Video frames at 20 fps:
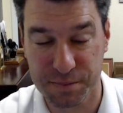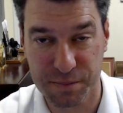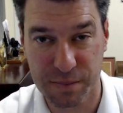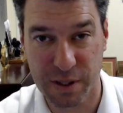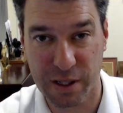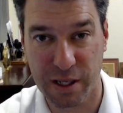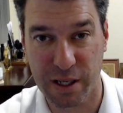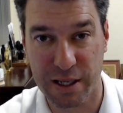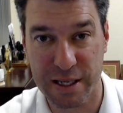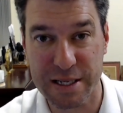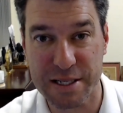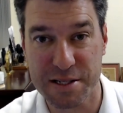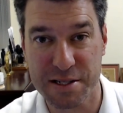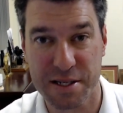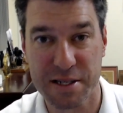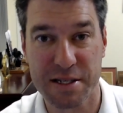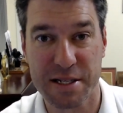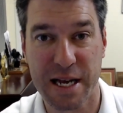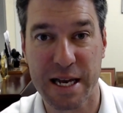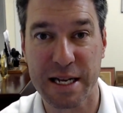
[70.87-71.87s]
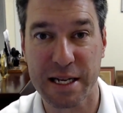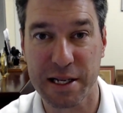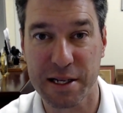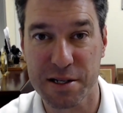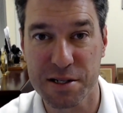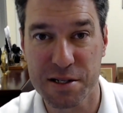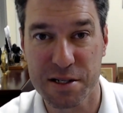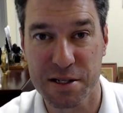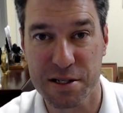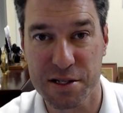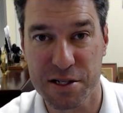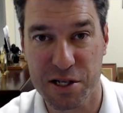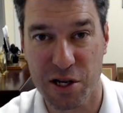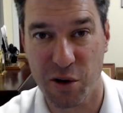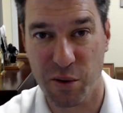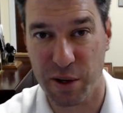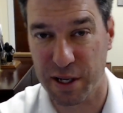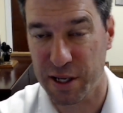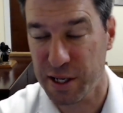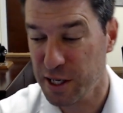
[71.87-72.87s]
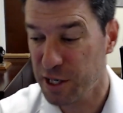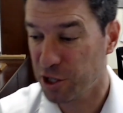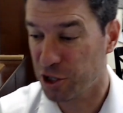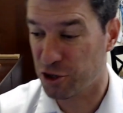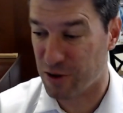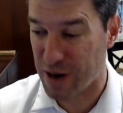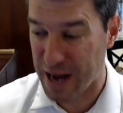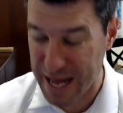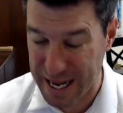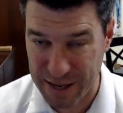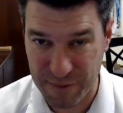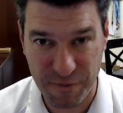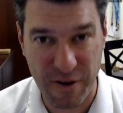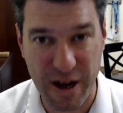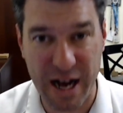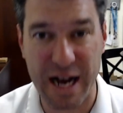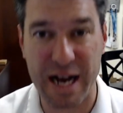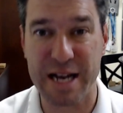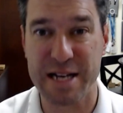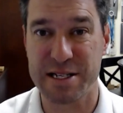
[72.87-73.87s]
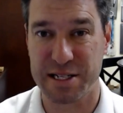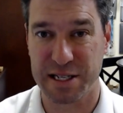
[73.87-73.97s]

uh, instantaneous, and so it gratifies,